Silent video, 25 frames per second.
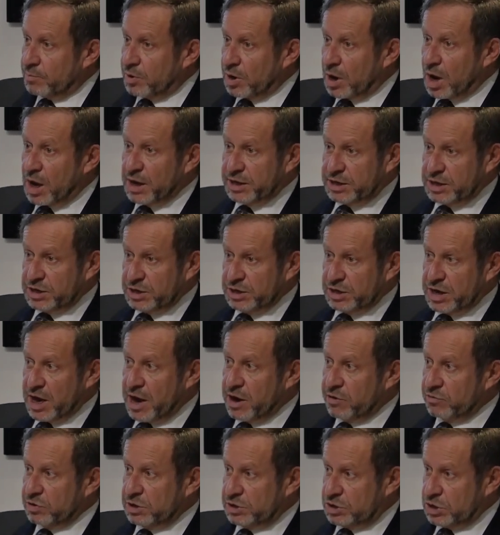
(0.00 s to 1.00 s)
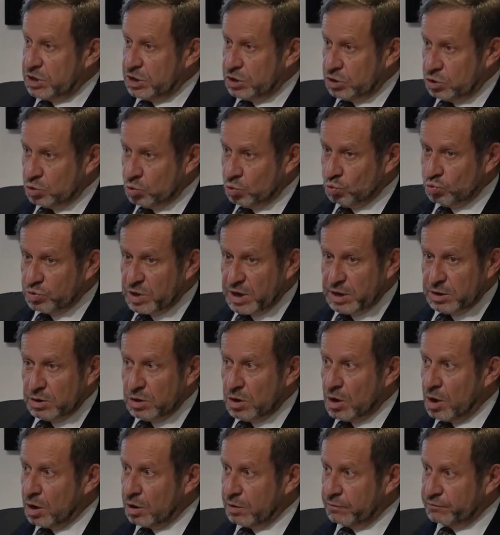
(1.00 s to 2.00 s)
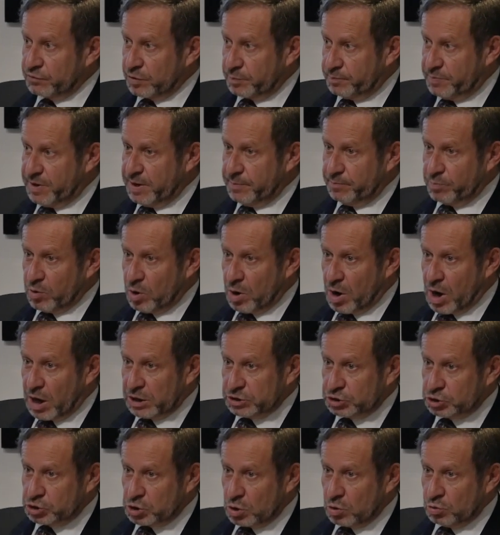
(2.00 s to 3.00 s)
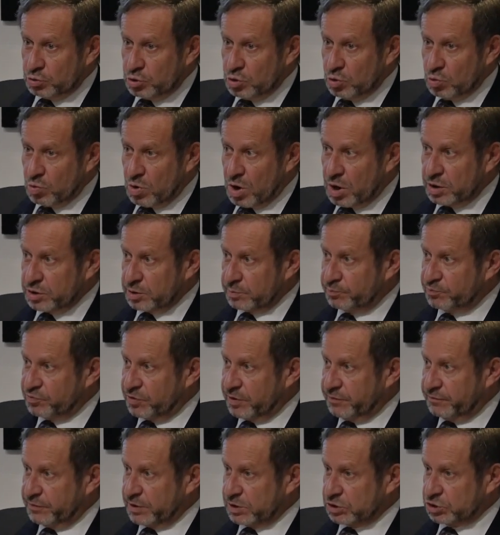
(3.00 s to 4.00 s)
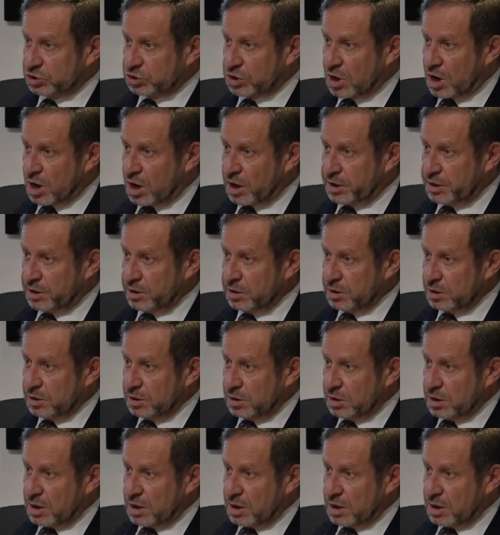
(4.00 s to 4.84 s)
But I can guarantee you that none of the people I showed you on the previous slide